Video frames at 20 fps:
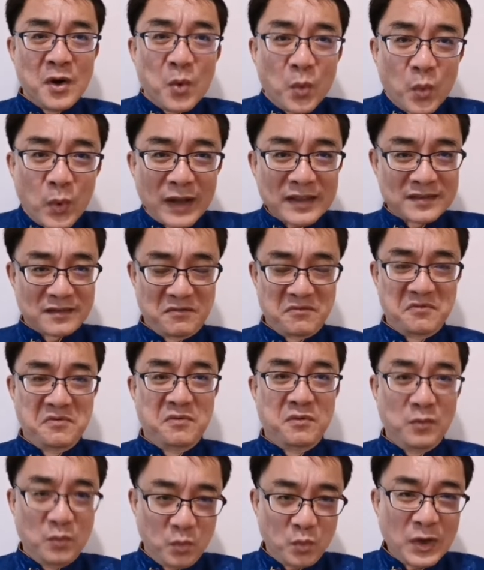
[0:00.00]

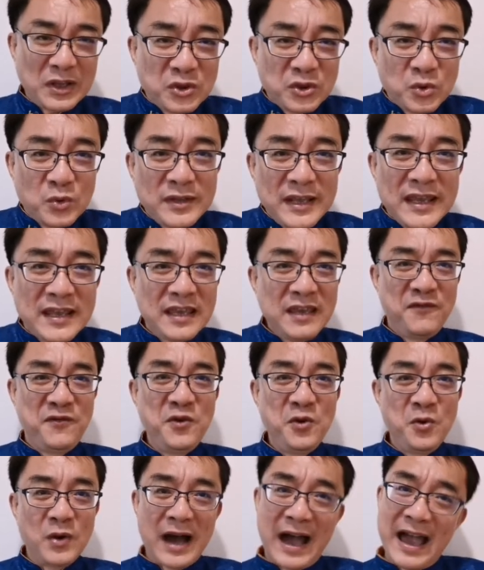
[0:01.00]
what do they give
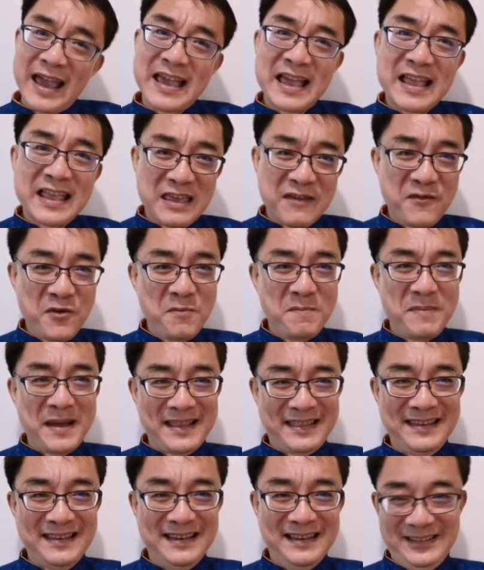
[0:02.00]
you? I can give you
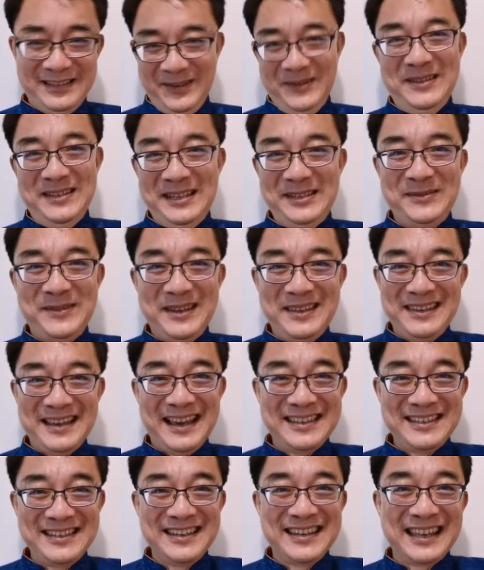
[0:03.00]
better. So in this way, you're
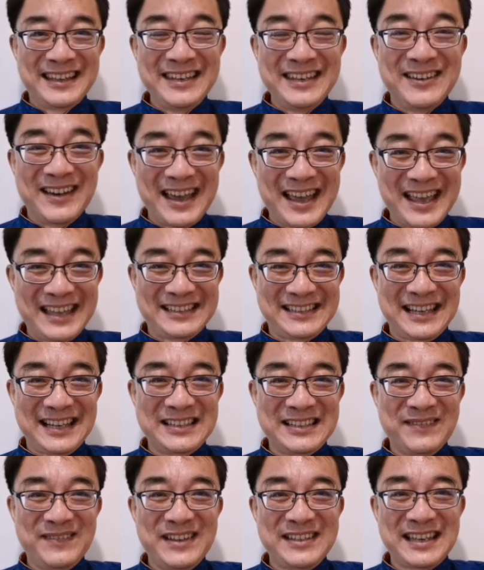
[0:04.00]
actually getting your
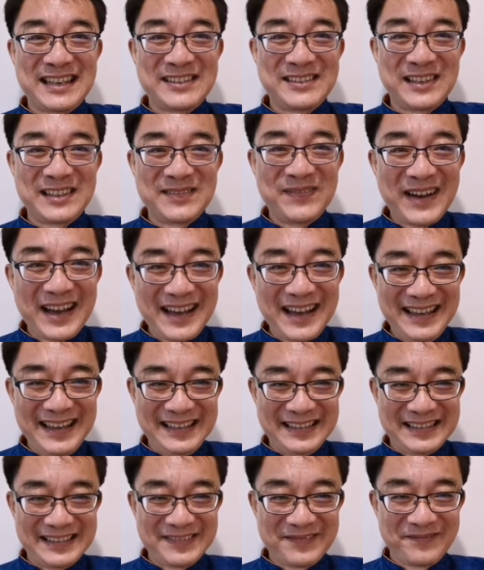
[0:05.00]
ex-customers as your
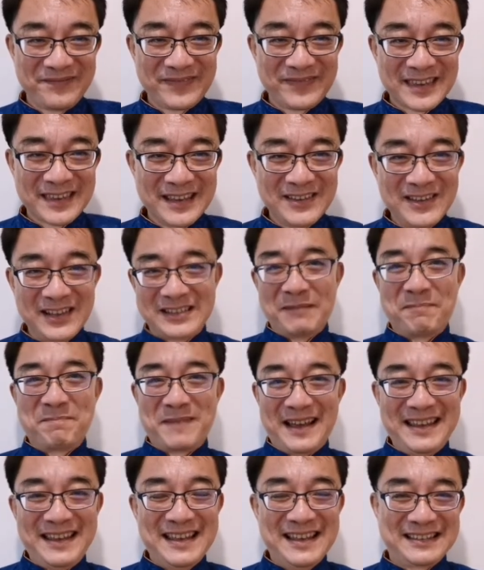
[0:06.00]
spies. Your
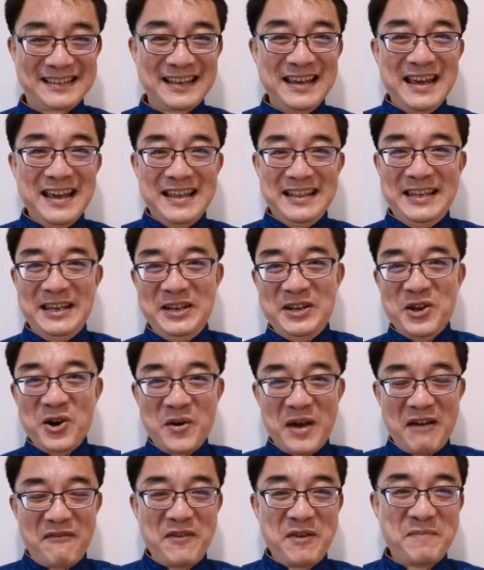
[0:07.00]
suppliers, they know
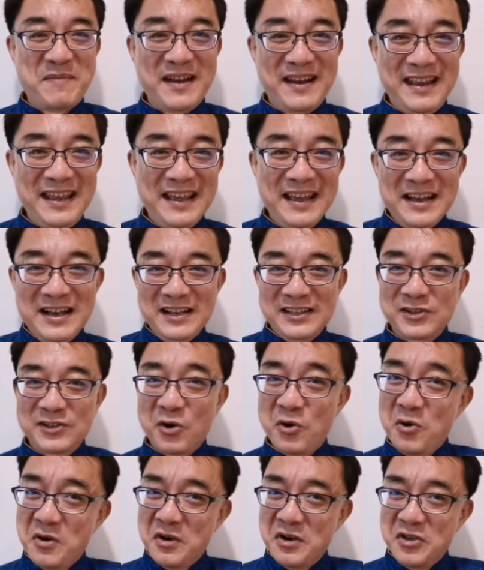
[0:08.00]
everybody,
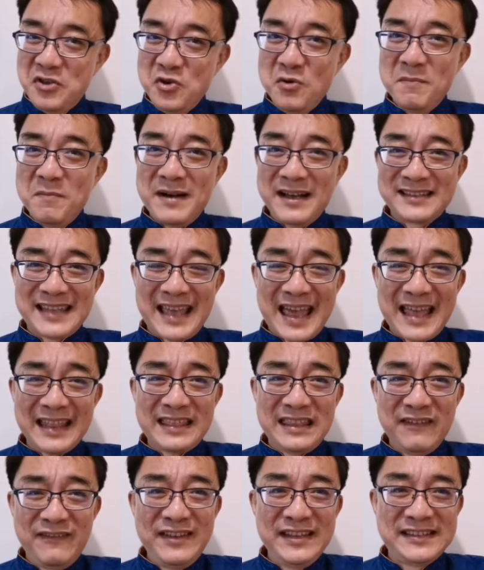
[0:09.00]
so you must
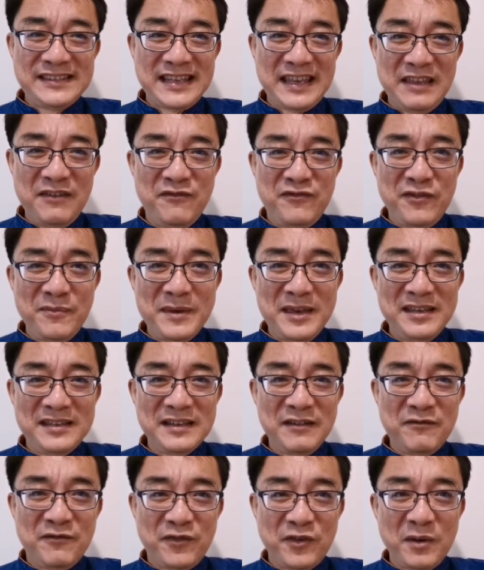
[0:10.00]
actively seek
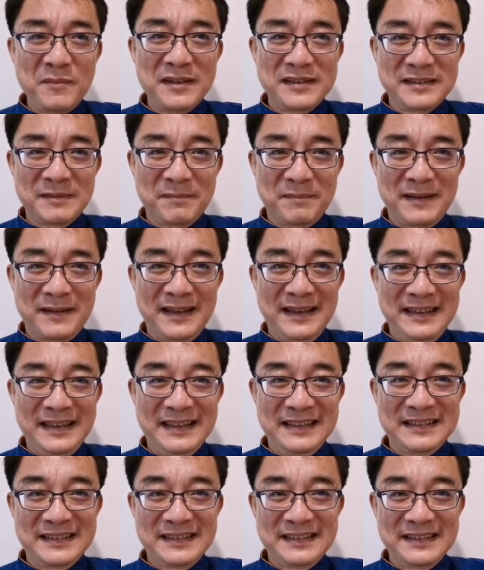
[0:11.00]
information from your
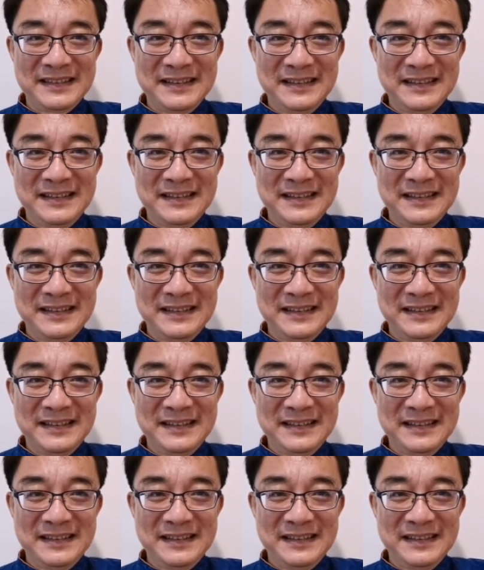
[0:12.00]
suppliers.